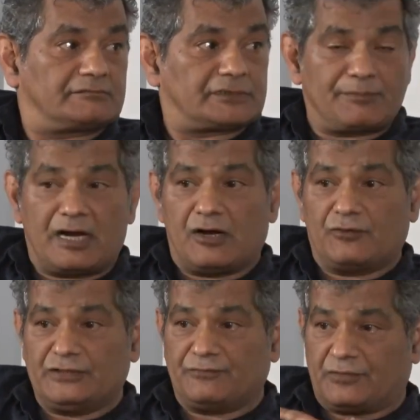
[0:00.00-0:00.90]

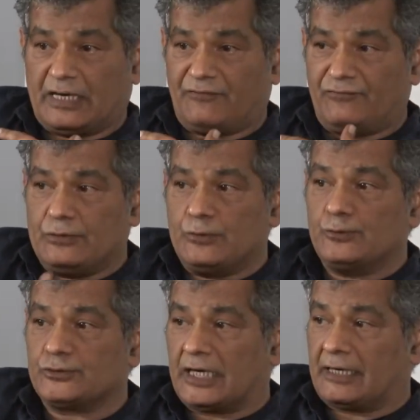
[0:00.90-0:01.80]
Somehow we kind of
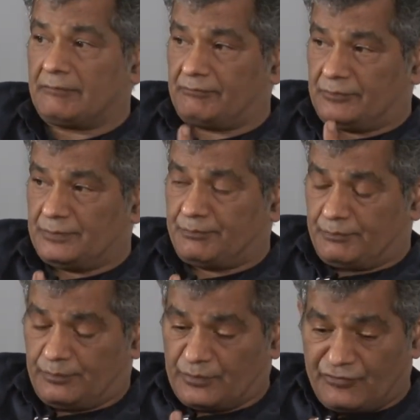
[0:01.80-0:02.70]
lose the
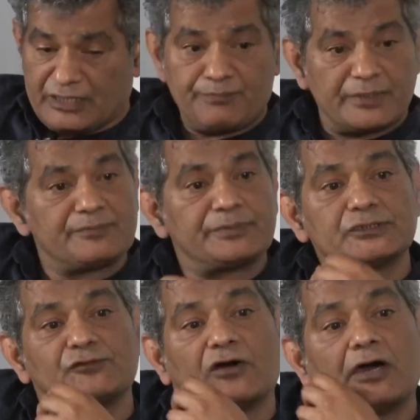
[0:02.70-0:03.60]
very
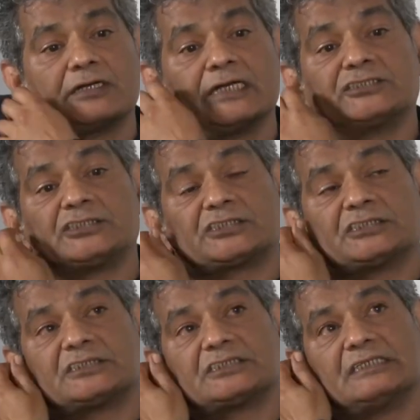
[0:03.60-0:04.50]
purpose of our
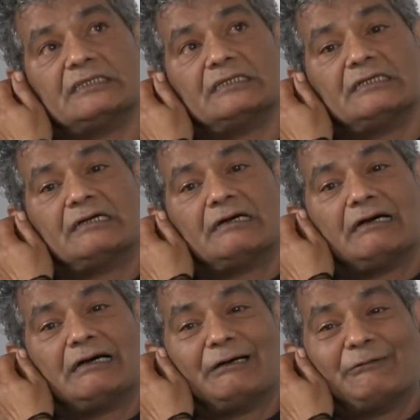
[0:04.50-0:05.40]
existence.
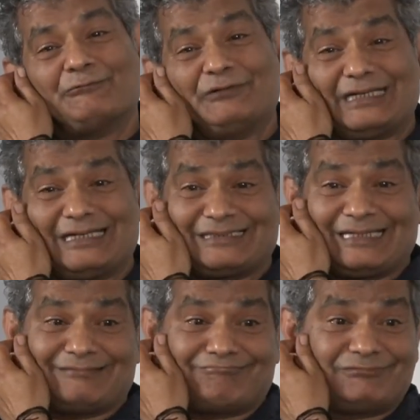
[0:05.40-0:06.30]
Whereas
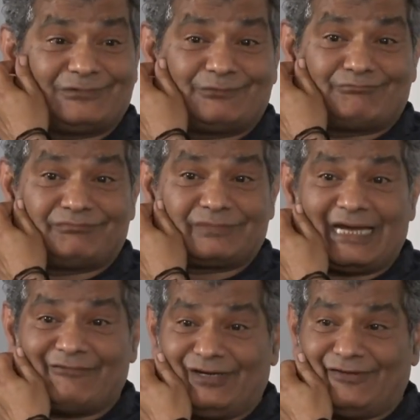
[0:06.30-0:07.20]

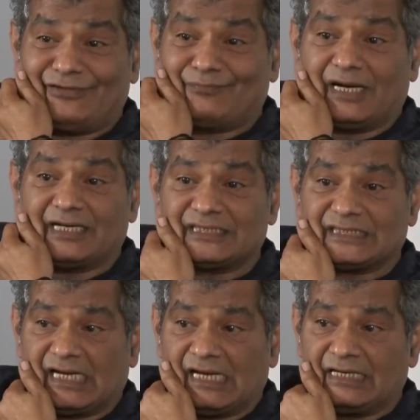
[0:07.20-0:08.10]
I've lived in
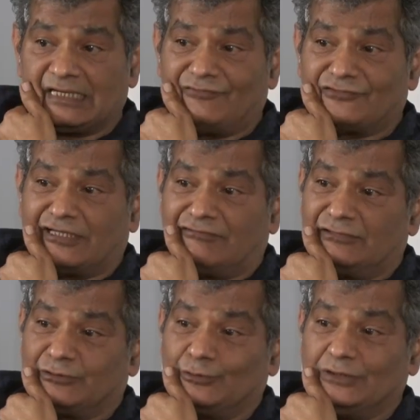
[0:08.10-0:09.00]
Pakistan, I've
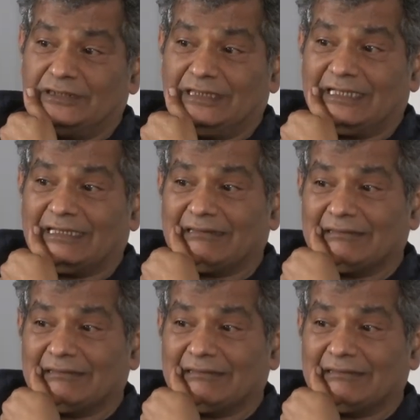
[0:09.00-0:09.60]
traveled through India,